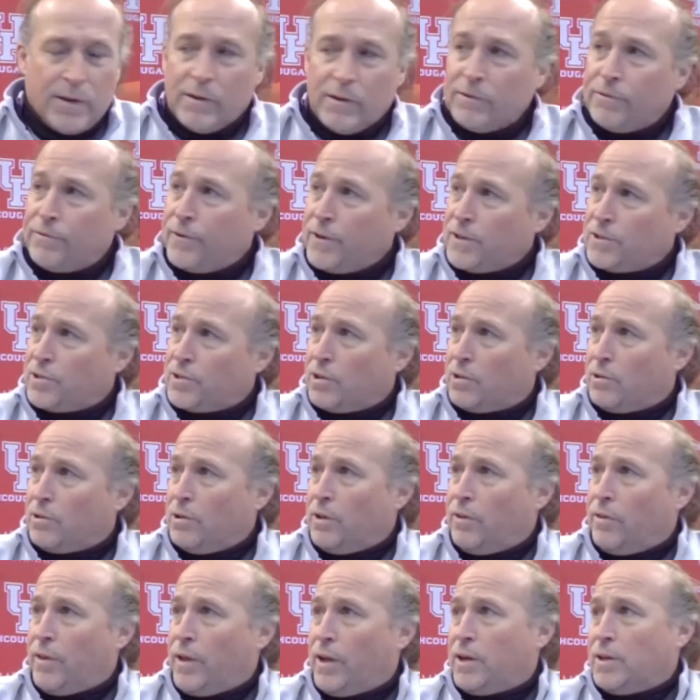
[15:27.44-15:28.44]

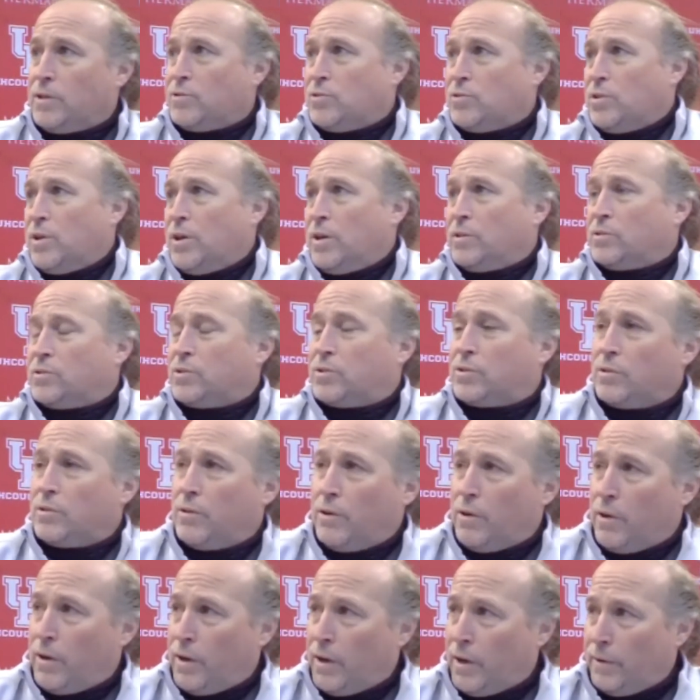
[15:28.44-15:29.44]
physically that exists.
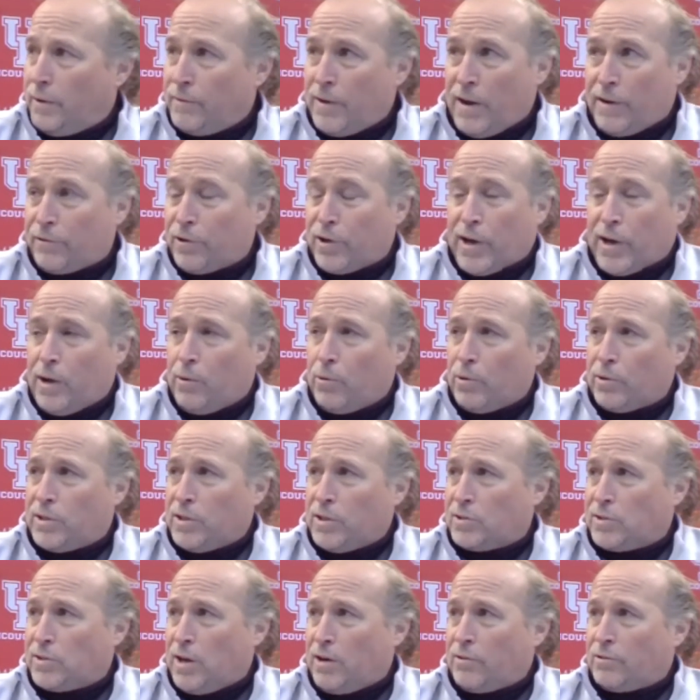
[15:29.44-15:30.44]
Never dealt with
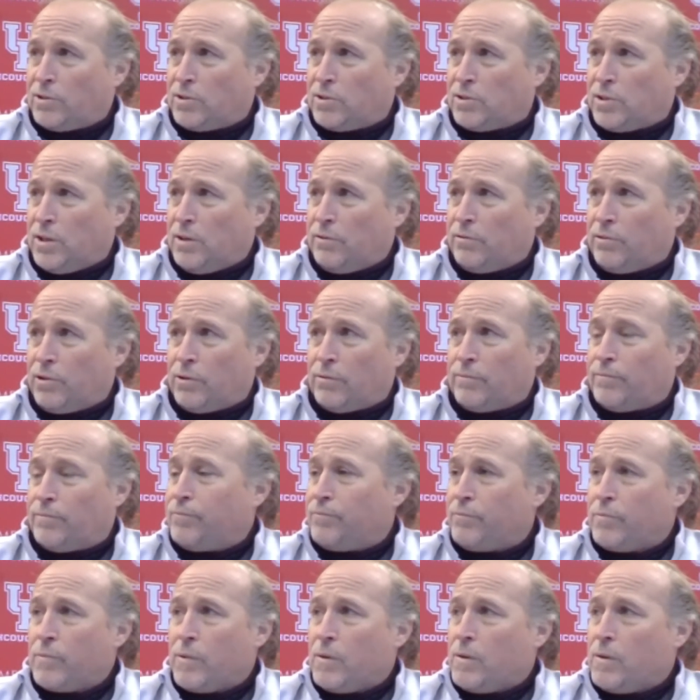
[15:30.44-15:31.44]
this at receiver.
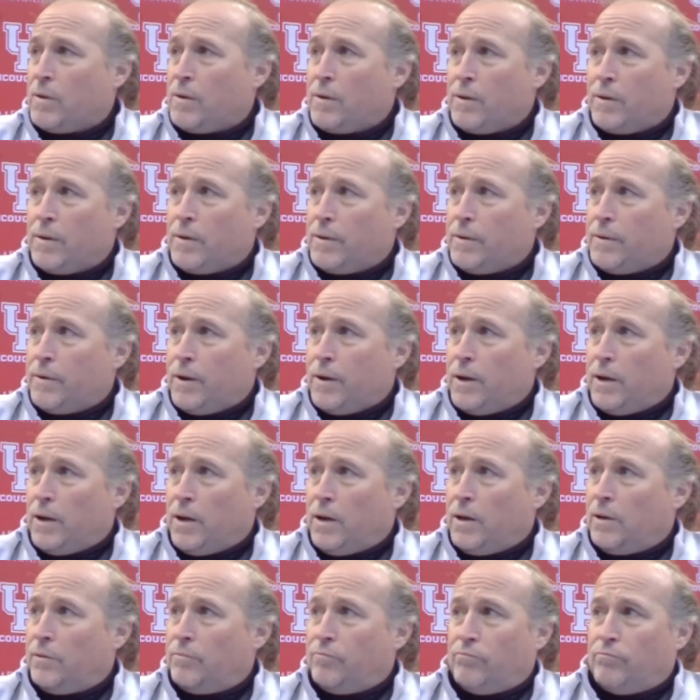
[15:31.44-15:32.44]

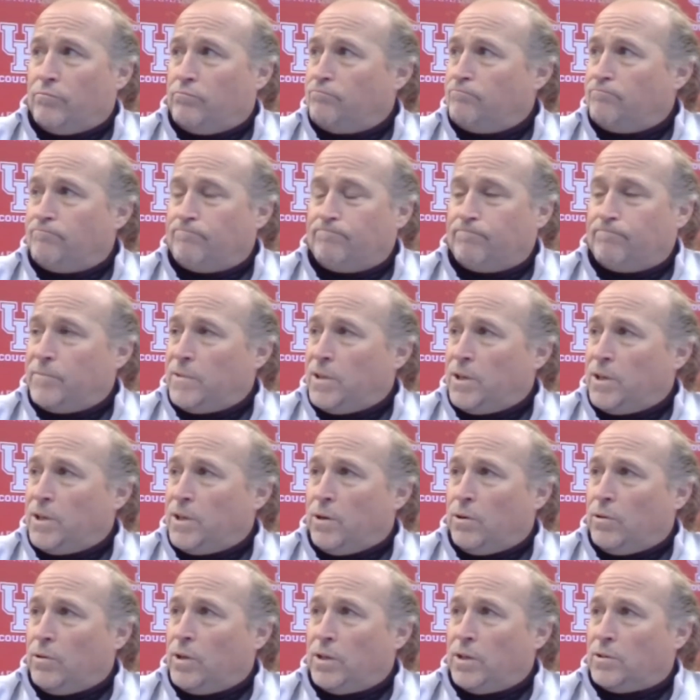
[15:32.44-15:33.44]
We
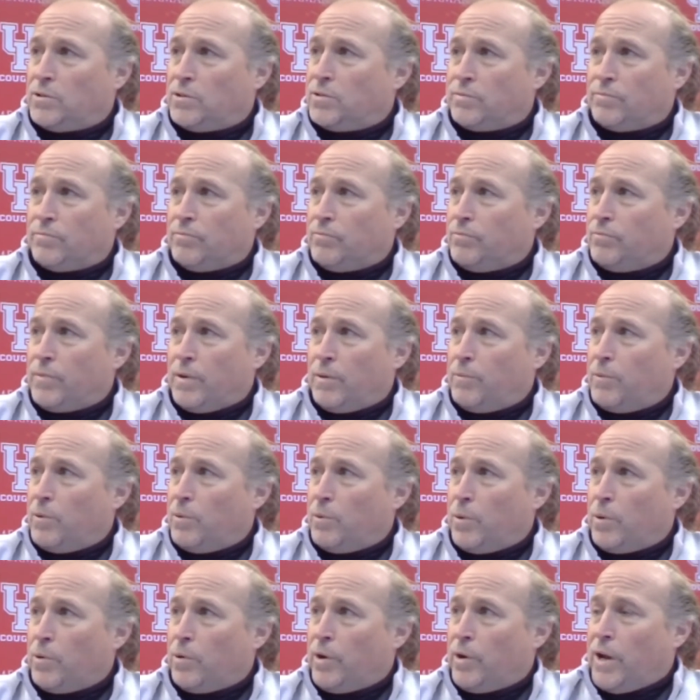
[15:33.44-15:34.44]

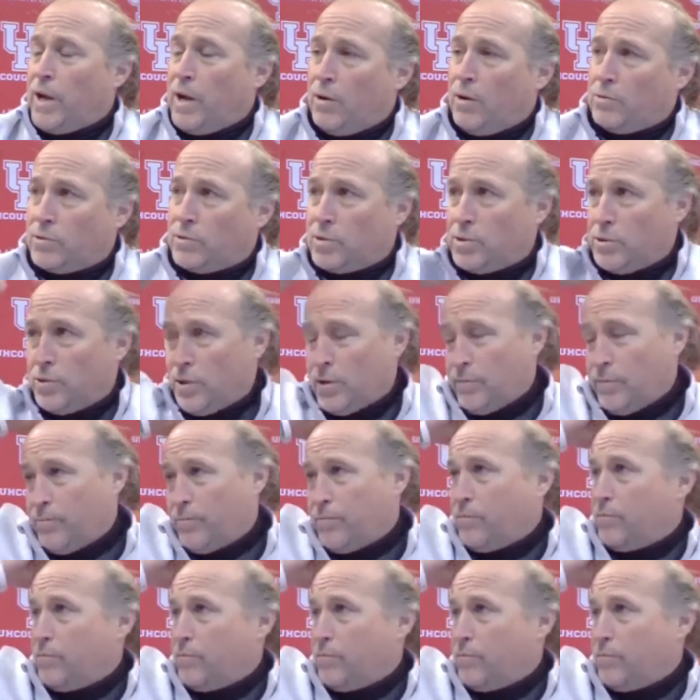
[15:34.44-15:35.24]
were down to,